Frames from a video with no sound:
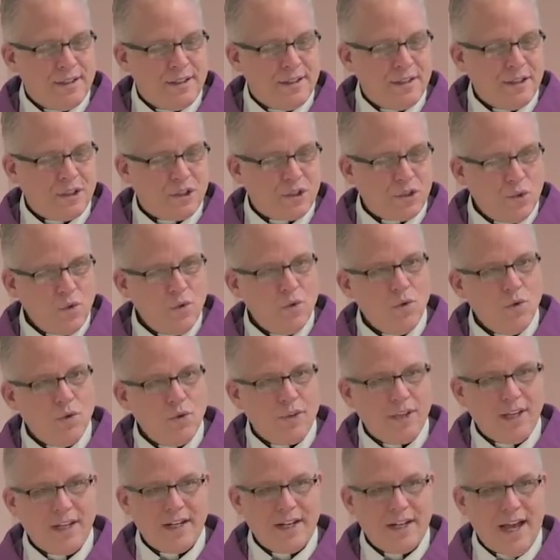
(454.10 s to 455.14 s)
the school
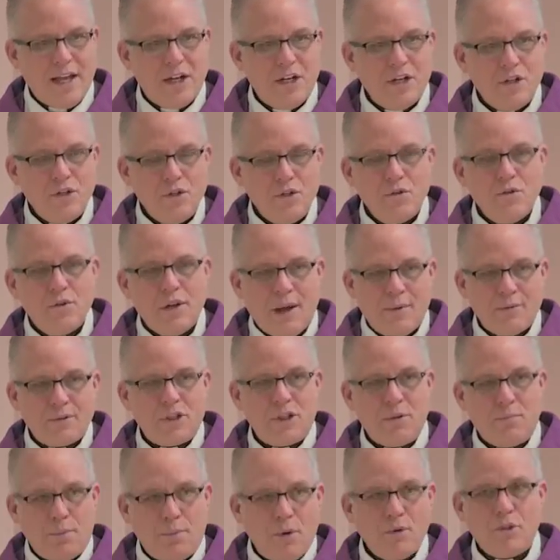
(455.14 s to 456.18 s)
that I knew I was
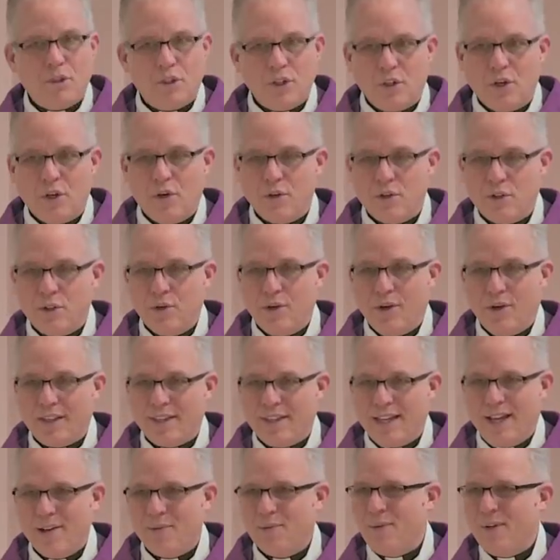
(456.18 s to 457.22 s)
supposed to go to, I
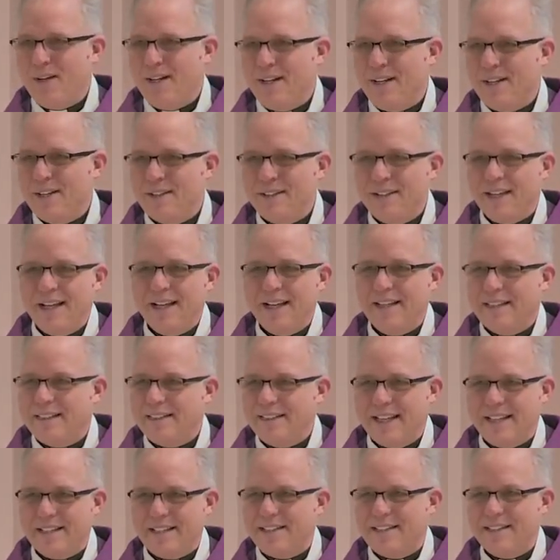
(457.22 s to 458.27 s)
thought, well, I,
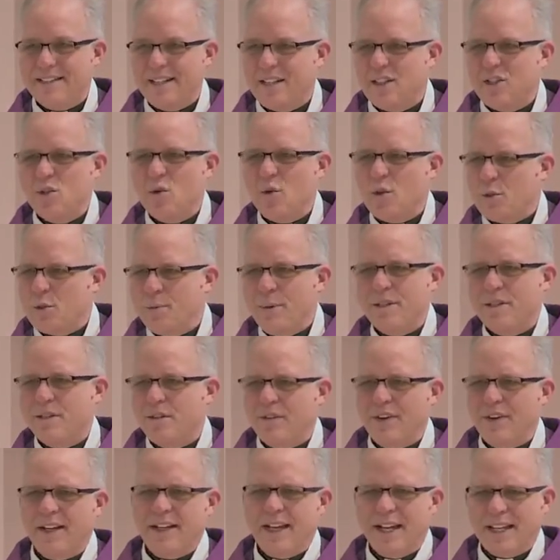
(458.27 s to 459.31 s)
that's, it's too
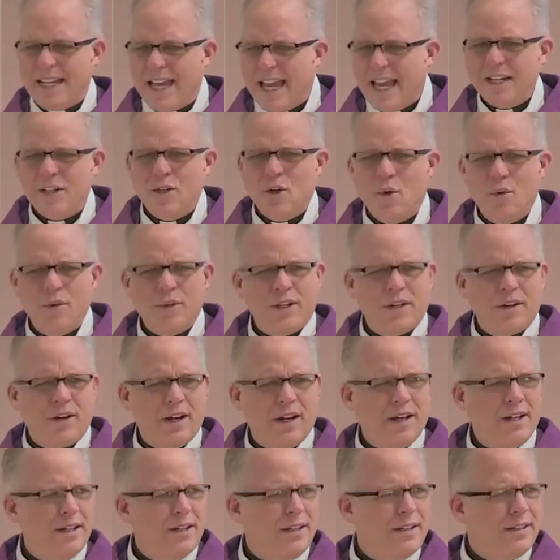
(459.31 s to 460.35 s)
expensive. I, I can't go there.
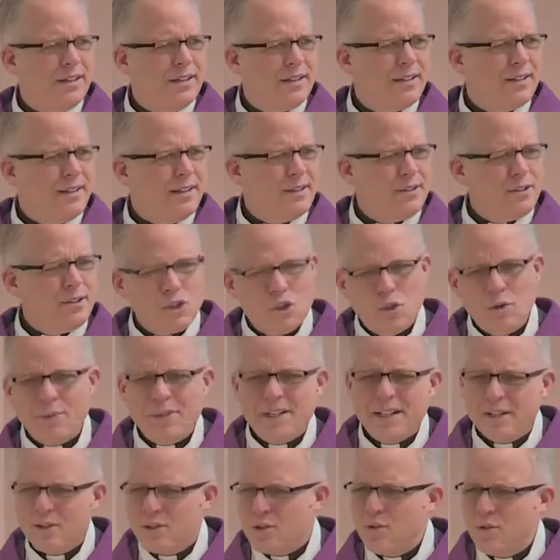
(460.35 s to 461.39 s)
I, there's too
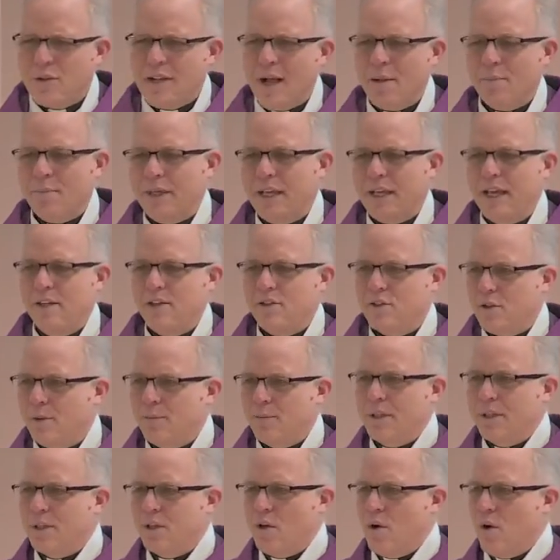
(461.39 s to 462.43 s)
many, it's too complicated. So I'm
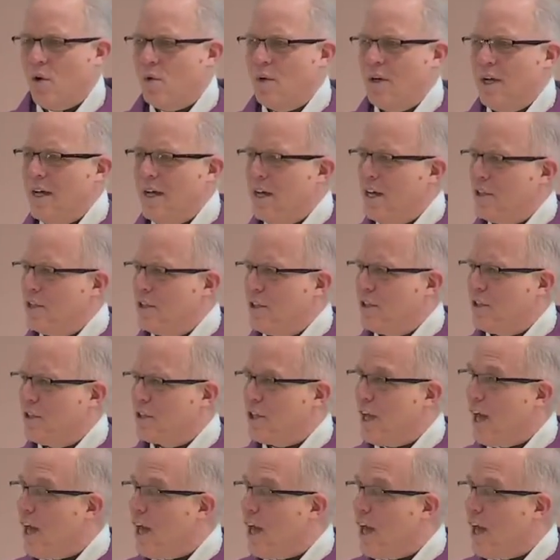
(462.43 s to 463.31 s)
going to go to this